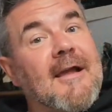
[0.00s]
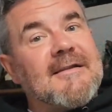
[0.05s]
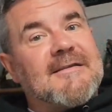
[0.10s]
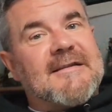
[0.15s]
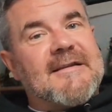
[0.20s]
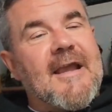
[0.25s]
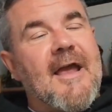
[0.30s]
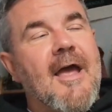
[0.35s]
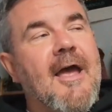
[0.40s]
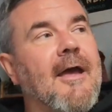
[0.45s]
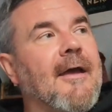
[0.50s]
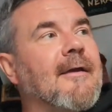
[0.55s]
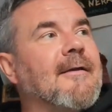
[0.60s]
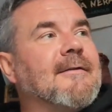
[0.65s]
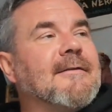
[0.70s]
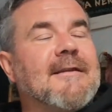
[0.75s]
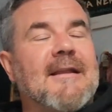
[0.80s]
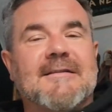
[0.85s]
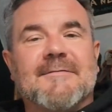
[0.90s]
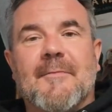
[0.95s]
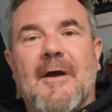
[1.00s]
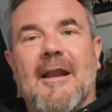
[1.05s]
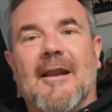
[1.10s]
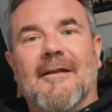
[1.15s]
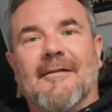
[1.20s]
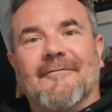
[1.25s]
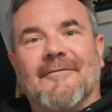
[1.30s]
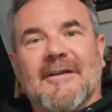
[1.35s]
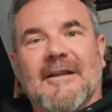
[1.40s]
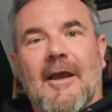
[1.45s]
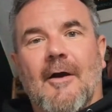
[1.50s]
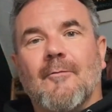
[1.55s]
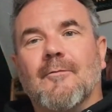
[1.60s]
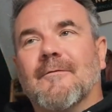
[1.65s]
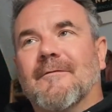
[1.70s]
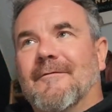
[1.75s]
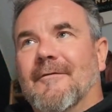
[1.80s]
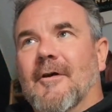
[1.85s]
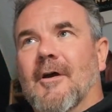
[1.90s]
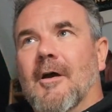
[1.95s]
my little video
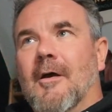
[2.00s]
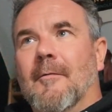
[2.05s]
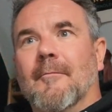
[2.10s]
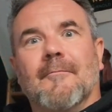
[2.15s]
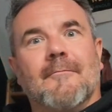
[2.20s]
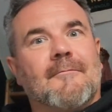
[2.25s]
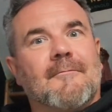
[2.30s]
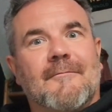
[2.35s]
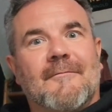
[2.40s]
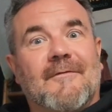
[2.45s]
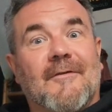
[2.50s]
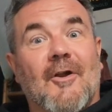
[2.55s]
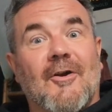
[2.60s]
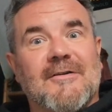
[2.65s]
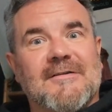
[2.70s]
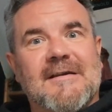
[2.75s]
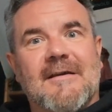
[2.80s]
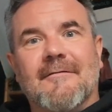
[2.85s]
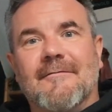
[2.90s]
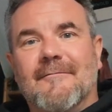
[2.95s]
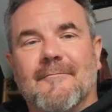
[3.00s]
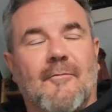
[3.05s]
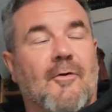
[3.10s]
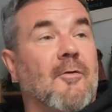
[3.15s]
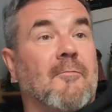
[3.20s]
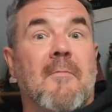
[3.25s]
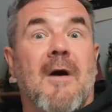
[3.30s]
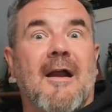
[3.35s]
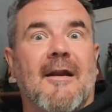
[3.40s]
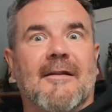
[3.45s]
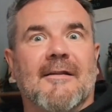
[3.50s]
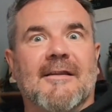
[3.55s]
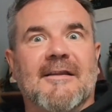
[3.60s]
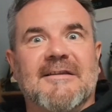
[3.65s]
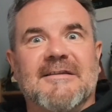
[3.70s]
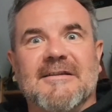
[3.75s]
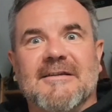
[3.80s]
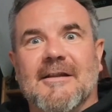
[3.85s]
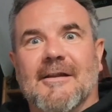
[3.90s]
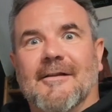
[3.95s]
from Florida, from mine and Lisa's
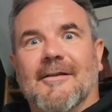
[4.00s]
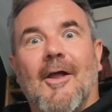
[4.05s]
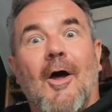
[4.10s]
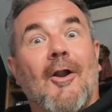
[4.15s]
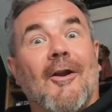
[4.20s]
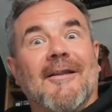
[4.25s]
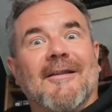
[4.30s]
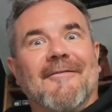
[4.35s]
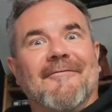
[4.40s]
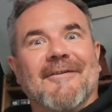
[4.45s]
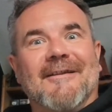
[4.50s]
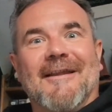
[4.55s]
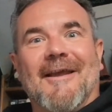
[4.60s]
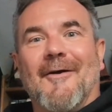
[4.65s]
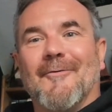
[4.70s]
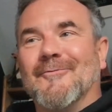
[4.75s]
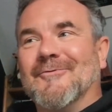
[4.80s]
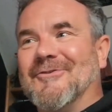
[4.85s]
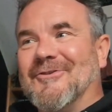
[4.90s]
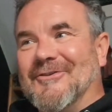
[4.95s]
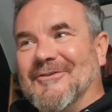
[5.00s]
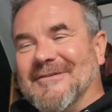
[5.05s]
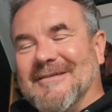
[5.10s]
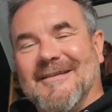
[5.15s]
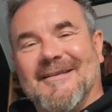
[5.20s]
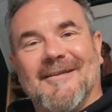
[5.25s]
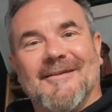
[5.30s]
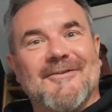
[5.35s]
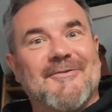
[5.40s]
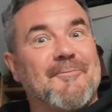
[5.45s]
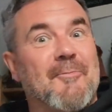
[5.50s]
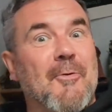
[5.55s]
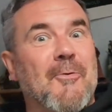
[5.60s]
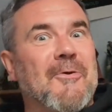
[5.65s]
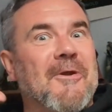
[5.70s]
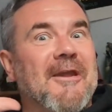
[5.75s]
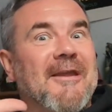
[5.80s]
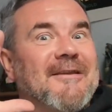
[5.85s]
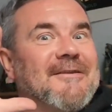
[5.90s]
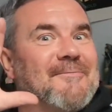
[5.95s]
little holiday video, sort of thing,
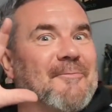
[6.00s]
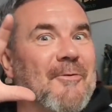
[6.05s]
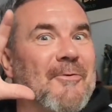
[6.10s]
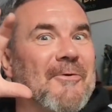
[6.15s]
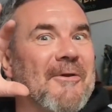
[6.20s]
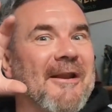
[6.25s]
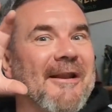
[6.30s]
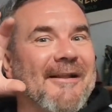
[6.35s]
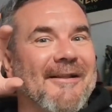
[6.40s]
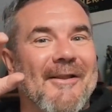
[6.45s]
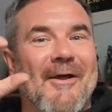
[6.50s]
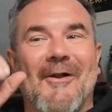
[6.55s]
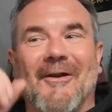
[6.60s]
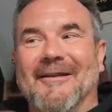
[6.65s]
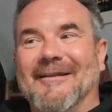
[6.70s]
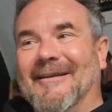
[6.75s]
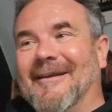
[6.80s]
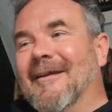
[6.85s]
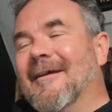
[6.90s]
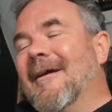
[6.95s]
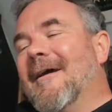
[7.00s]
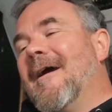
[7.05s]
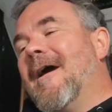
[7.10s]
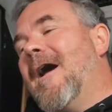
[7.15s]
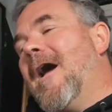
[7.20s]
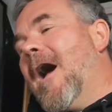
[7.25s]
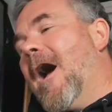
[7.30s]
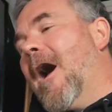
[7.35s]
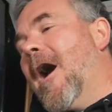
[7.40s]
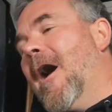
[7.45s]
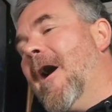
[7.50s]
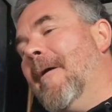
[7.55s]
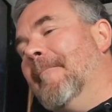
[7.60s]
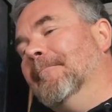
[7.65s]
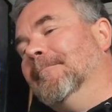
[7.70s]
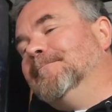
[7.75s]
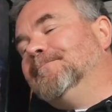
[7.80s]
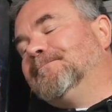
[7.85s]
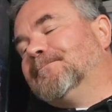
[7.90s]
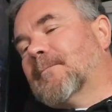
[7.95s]
spooky little holiday.
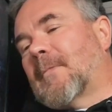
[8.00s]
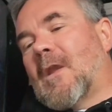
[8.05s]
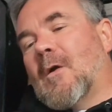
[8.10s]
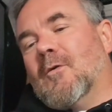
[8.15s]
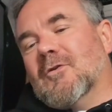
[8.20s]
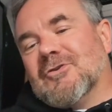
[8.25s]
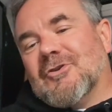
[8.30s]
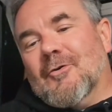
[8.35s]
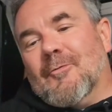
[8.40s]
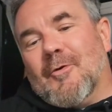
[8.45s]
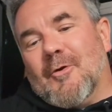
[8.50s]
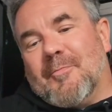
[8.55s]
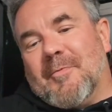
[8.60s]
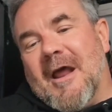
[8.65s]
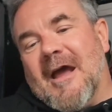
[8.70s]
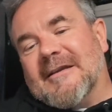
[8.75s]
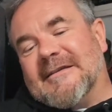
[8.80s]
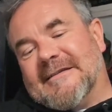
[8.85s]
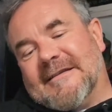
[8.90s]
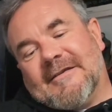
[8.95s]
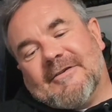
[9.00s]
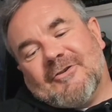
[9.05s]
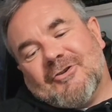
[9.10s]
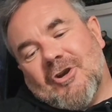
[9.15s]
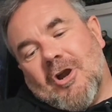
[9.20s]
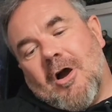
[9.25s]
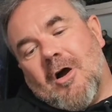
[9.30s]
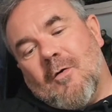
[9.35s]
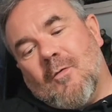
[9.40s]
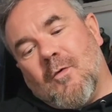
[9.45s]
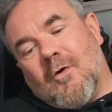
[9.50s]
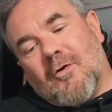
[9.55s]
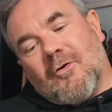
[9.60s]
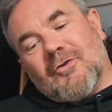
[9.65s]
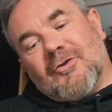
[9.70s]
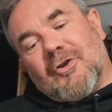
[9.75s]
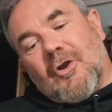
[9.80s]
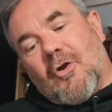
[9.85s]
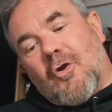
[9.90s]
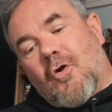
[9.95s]
What's going up next? So we're going to
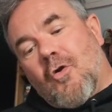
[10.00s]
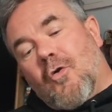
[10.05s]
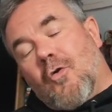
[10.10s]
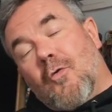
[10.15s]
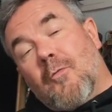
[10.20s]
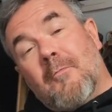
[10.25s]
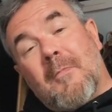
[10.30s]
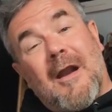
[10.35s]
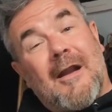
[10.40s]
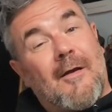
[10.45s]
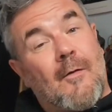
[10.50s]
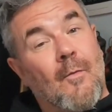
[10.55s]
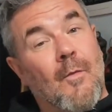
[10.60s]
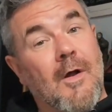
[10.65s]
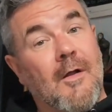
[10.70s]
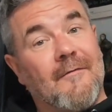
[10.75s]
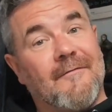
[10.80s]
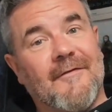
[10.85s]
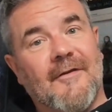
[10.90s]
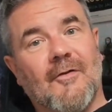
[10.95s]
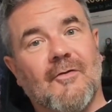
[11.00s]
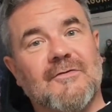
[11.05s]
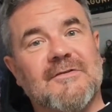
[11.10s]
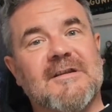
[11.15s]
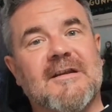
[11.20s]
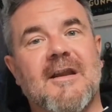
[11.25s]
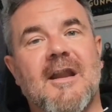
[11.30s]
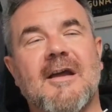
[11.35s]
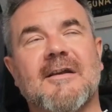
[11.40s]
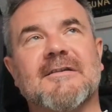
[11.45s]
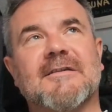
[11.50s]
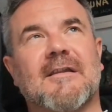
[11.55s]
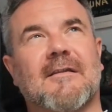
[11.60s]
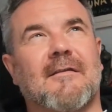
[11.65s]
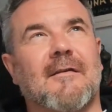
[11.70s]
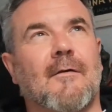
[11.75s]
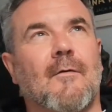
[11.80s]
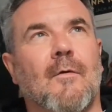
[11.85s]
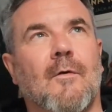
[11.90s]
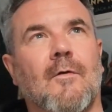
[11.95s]
do American Werewolf in London next. I think
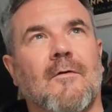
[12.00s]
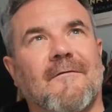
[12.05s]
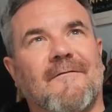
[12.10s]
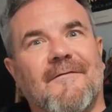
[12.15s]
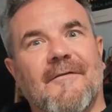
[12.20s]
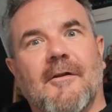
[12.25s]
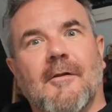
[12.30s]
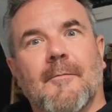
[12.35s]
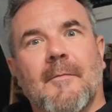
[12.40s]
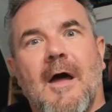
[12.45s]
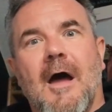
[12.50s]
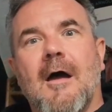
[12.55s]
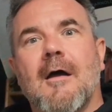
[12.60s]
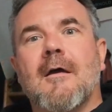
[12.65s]
we're going to film that